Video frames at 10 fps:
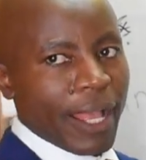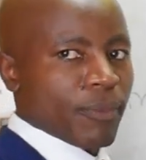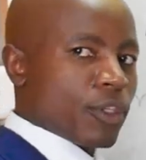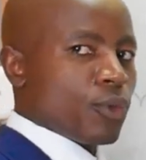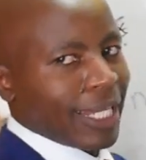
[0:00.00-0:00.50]

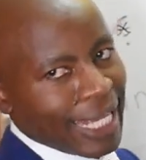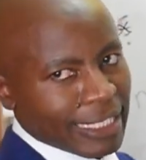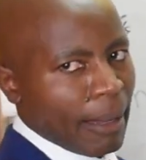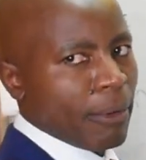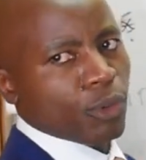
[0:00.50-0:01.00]
Yeah? You can
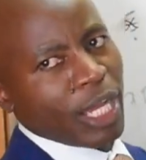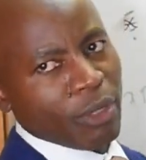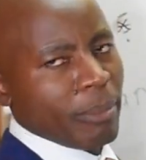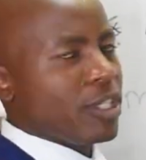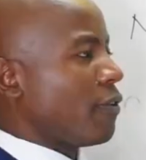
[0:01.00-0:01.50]
ask about, you
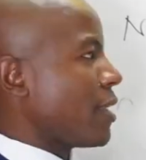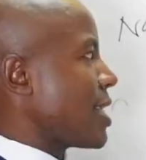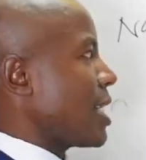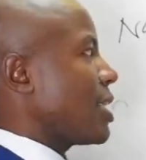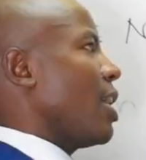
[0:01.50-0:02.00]
can do a bit of
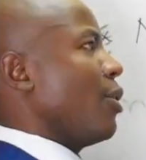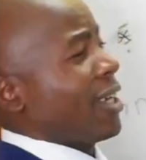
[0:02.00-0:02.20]
research.